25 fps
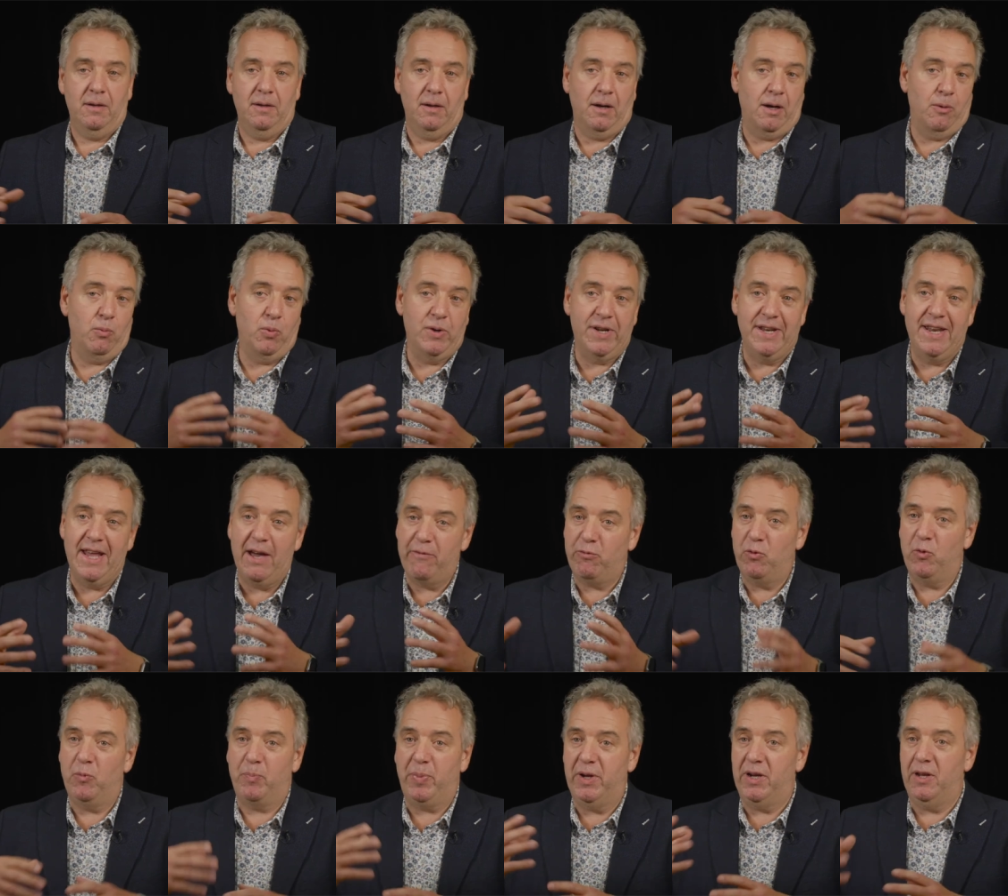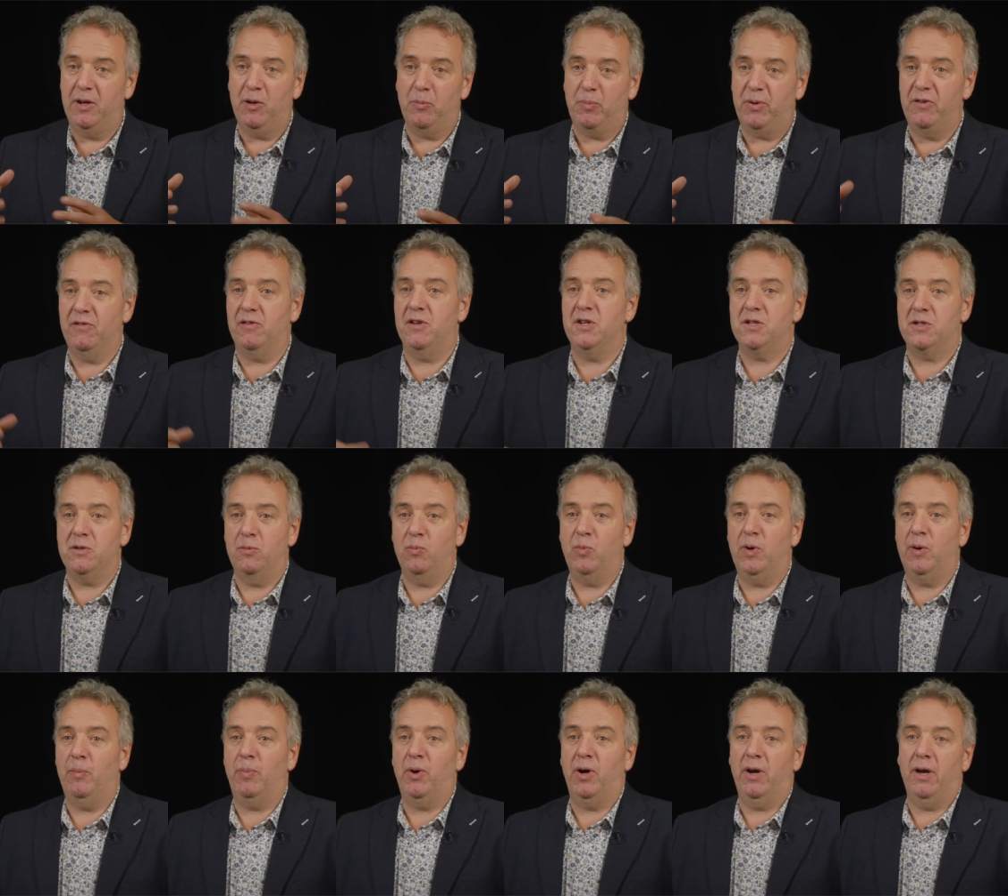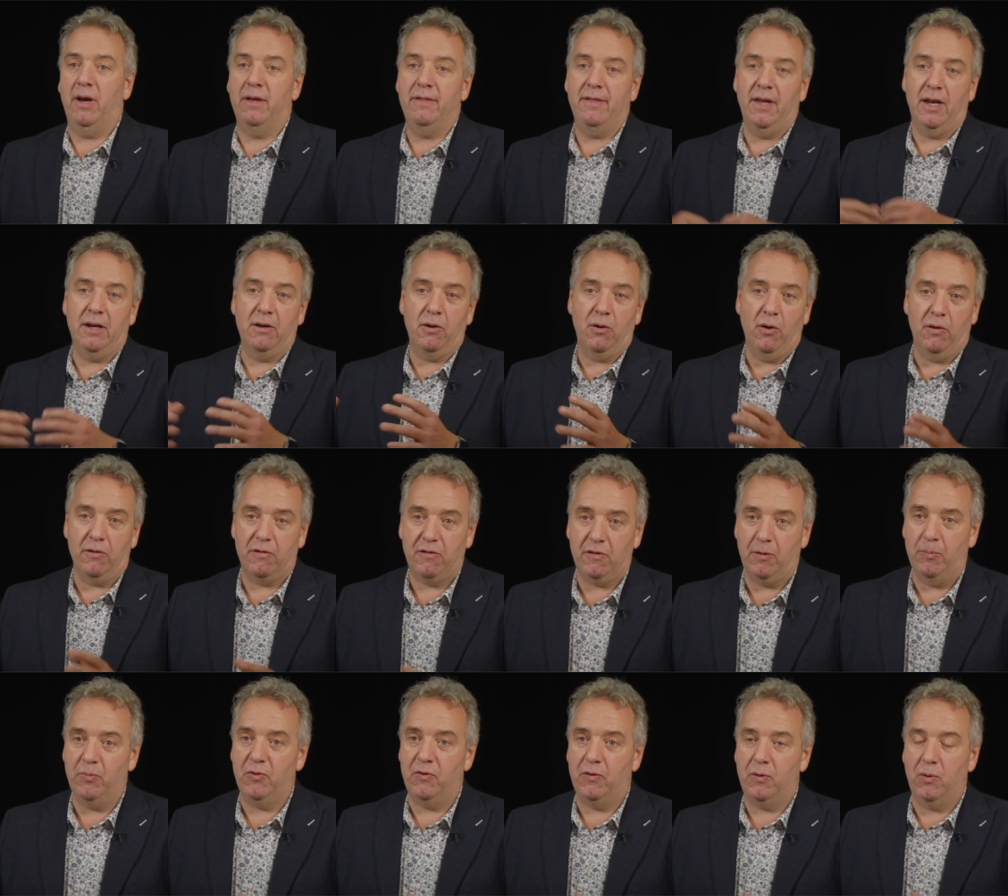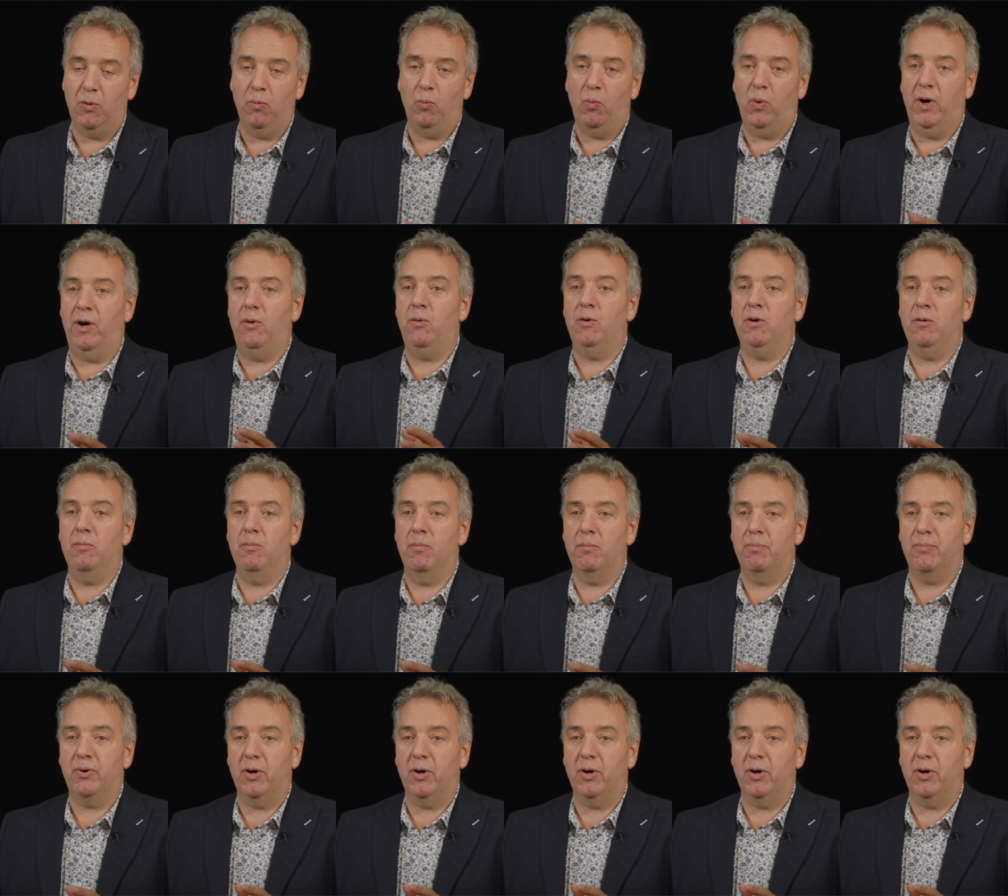I would never have been in a position whereby I then got subsequent Wellcome